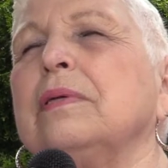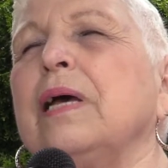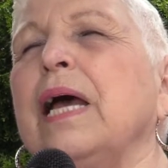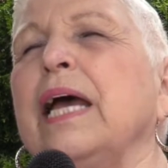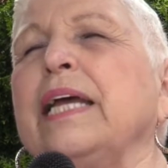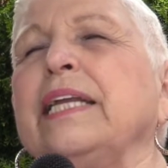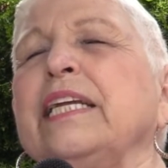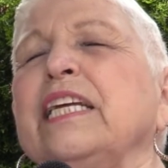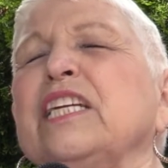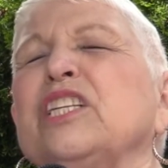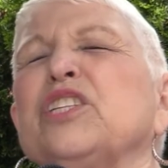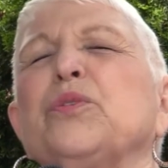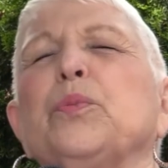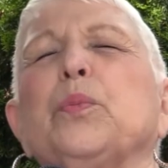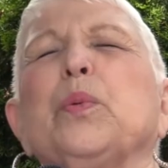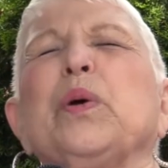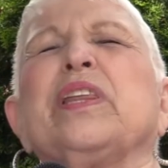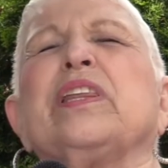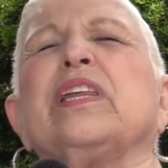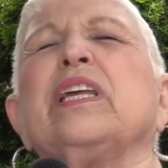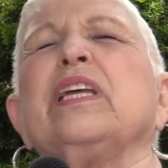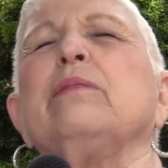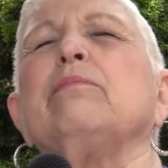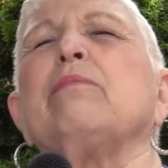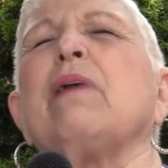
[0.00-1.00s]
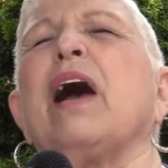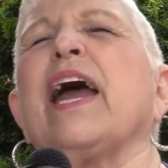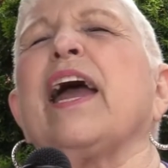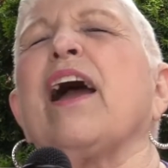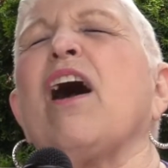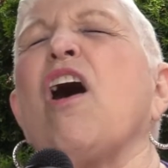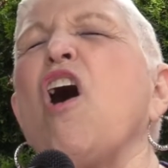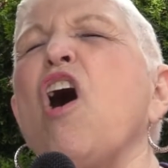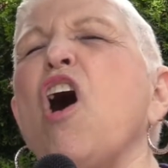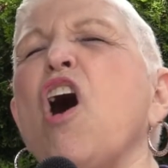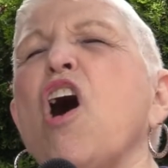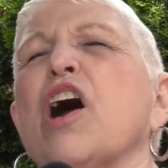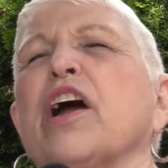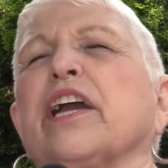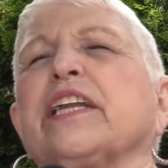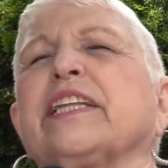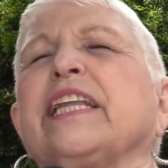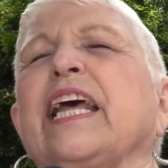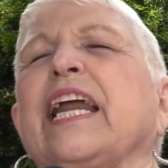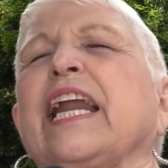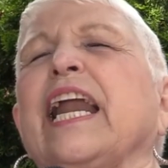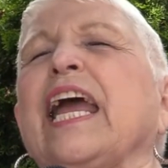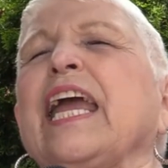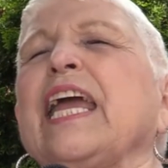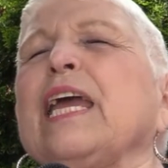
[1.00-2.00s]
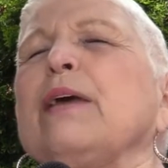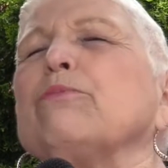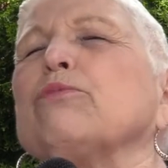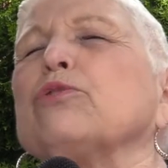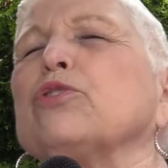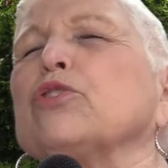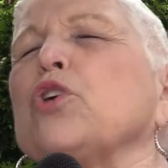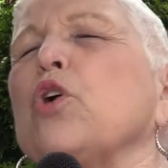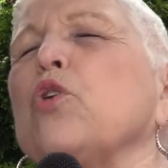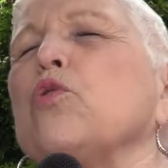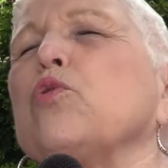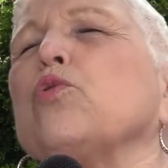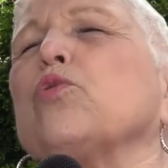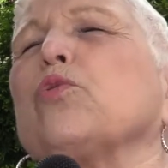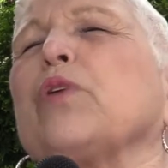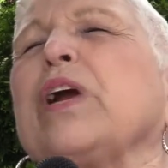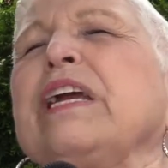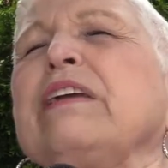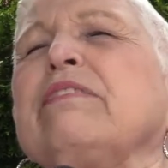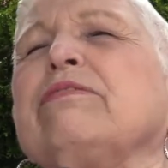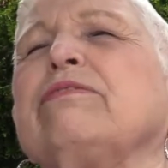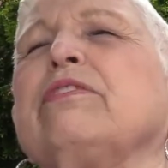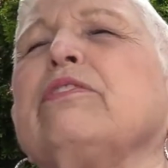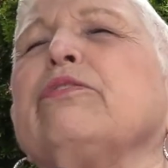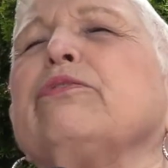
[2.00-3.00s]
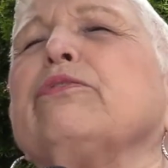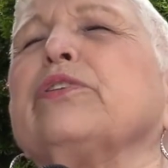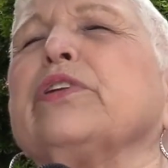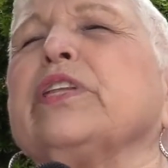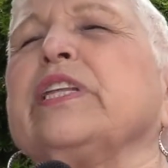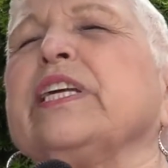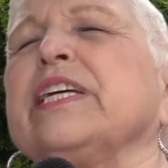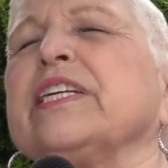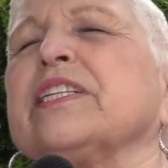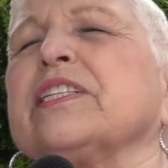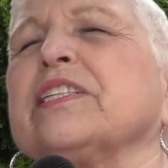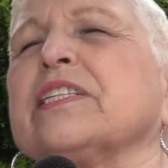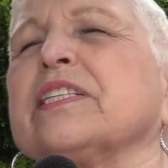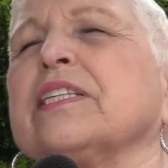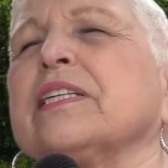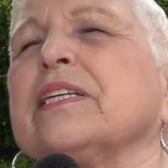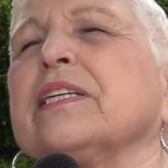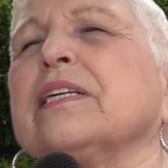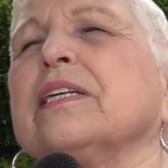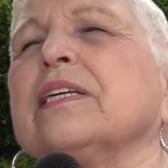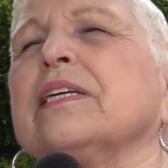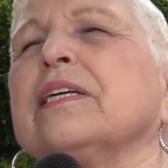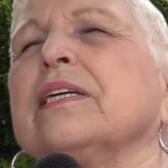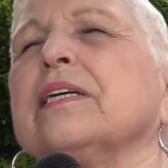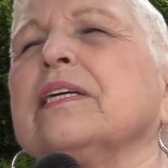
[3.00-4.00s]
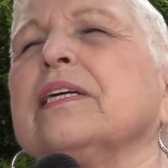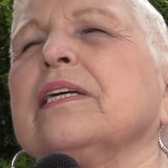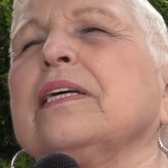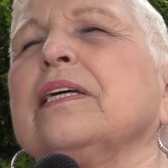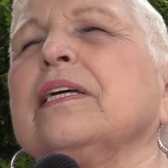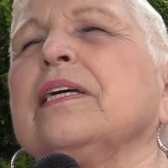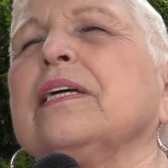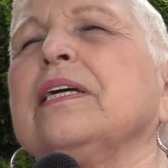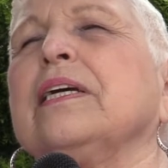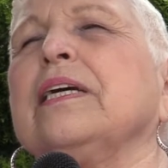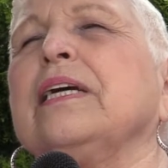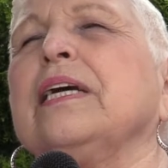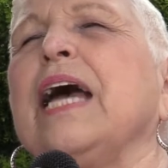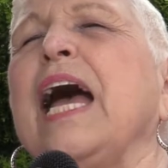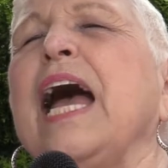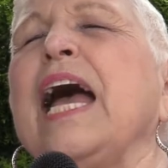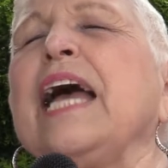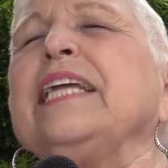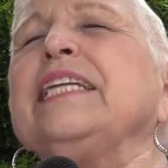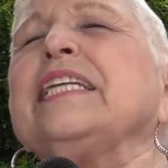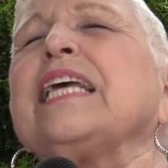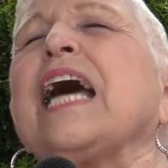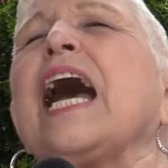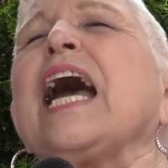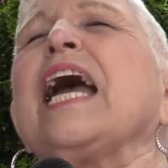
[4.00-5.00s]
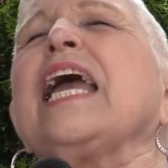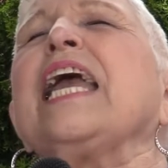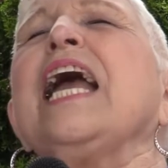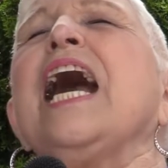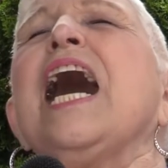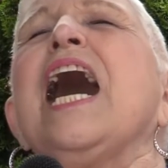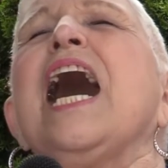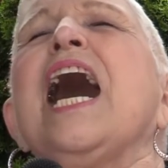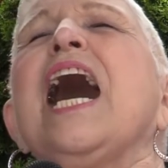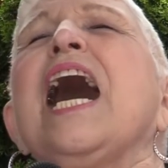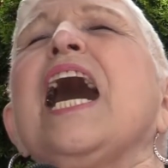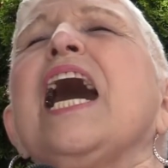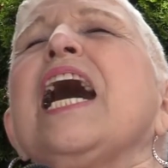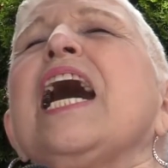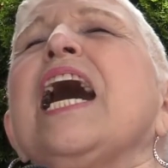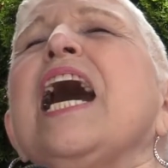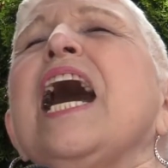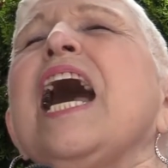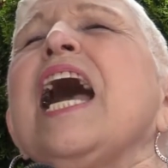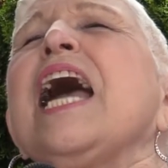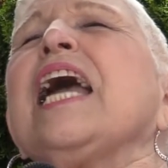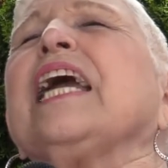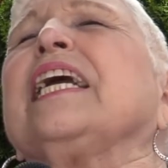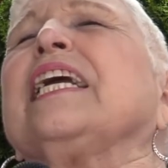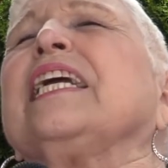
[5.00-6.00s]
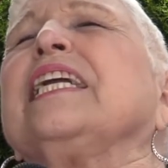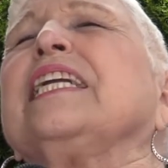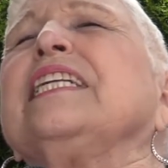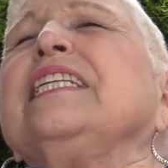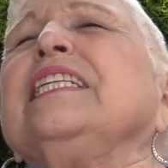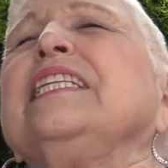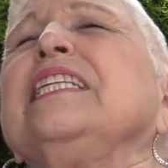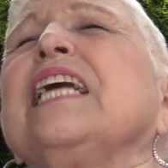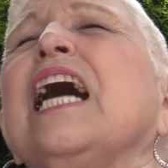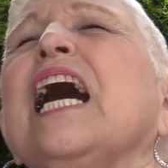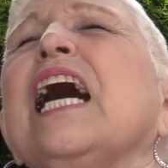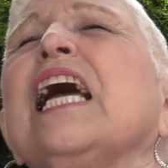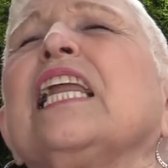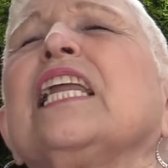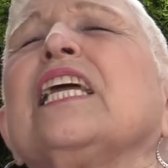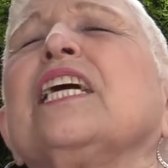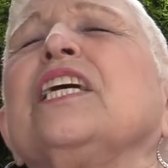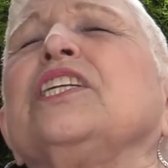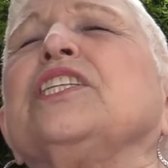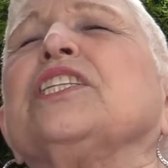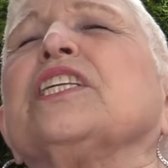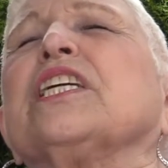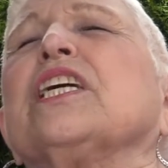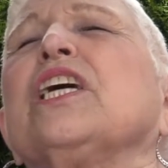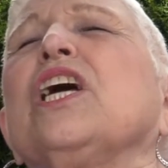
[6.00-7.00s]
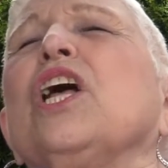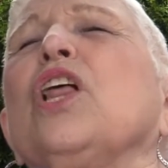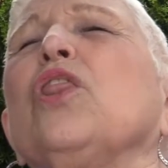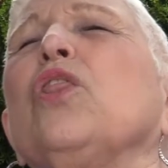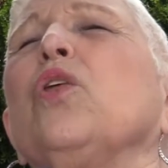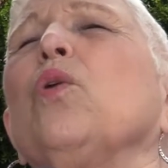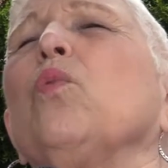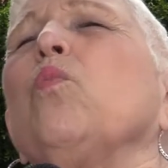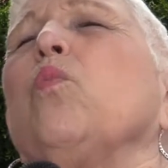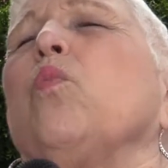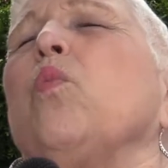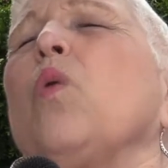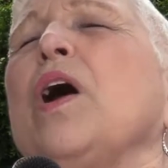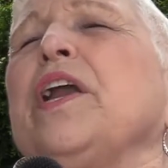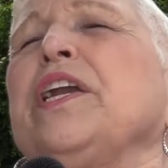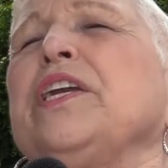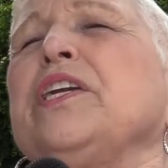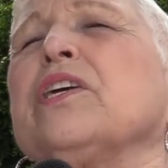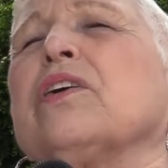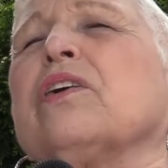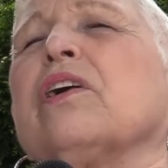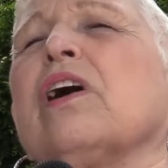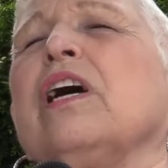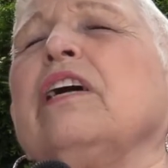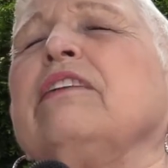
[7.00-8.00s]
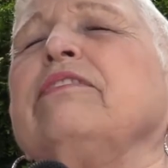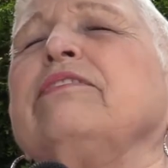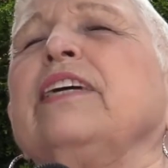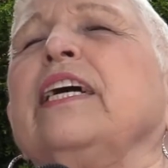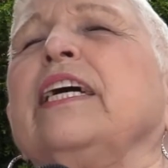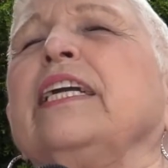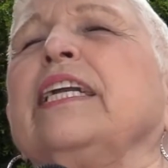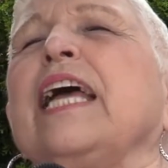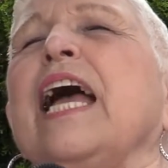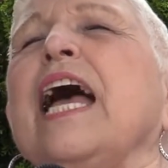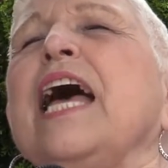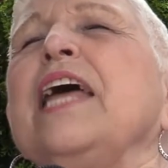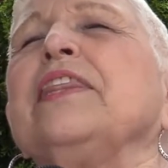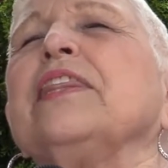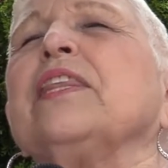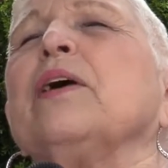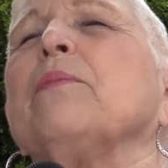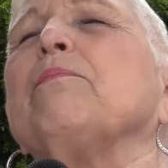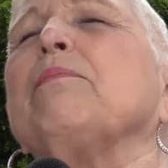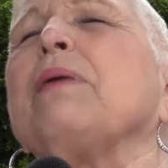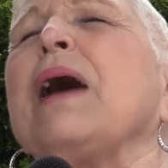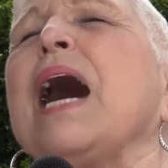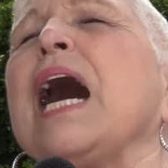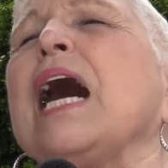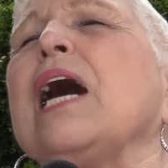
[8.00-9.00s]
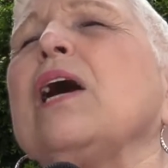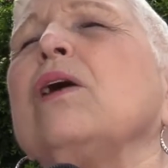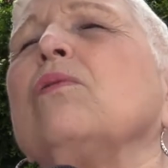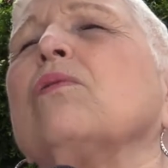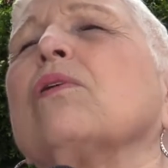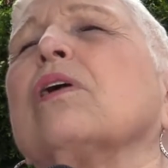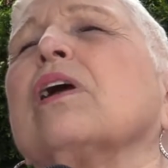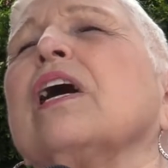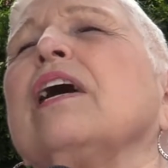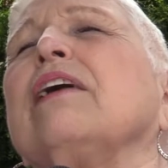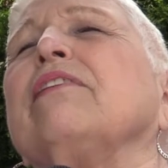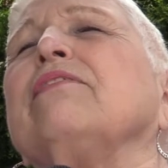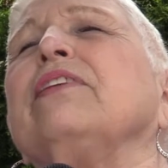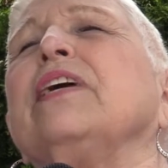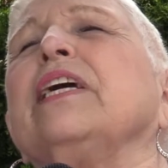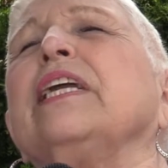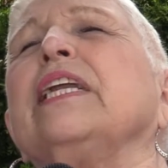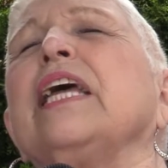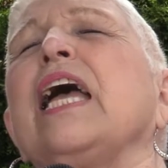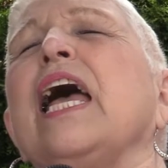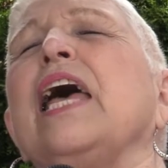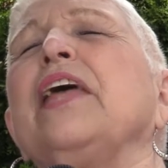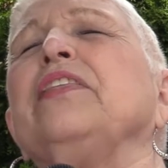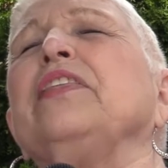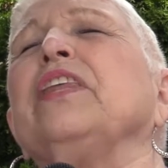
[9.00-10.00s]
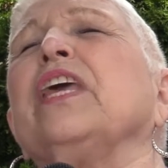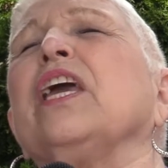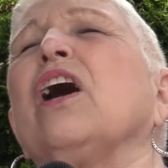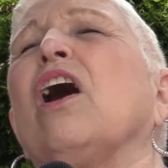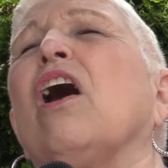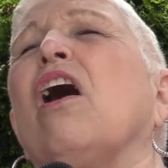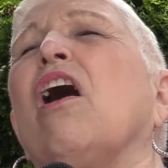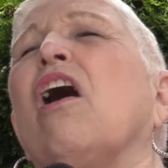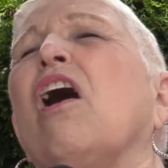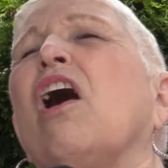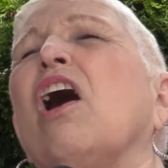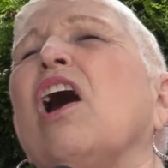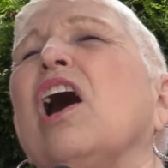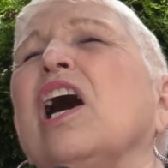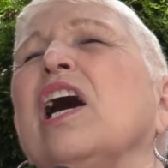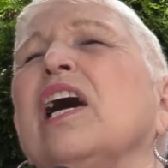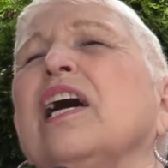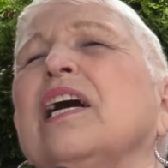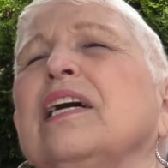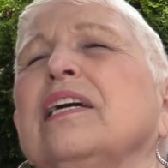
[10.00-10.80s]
And it is within my heart that I am so grateful for this. And I acknowledge the wonder of it and the power of it and the awe.